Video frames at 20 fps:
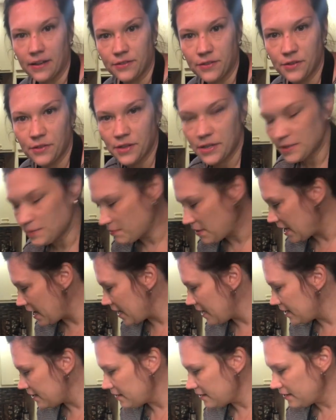to this
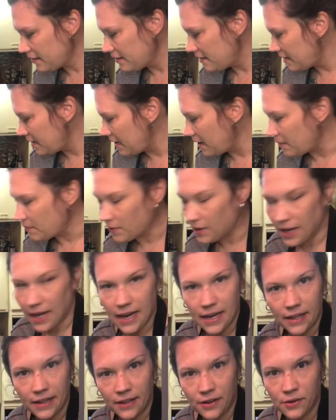pan, I'm gonna add
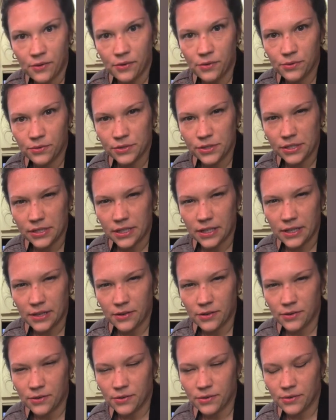just a
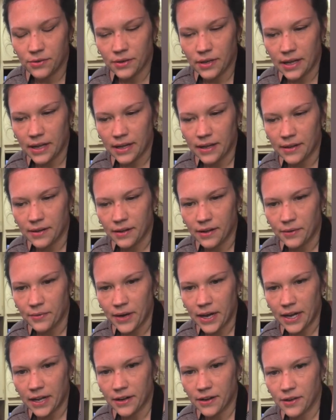little
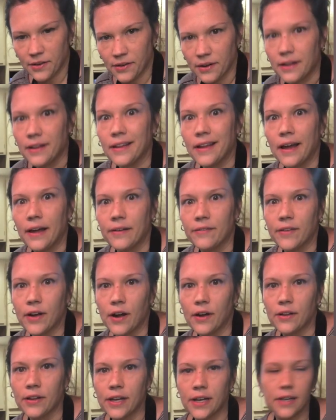oregano and a lot of
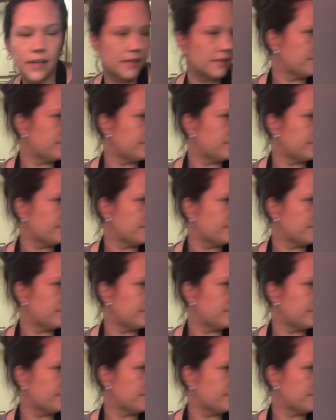garlic.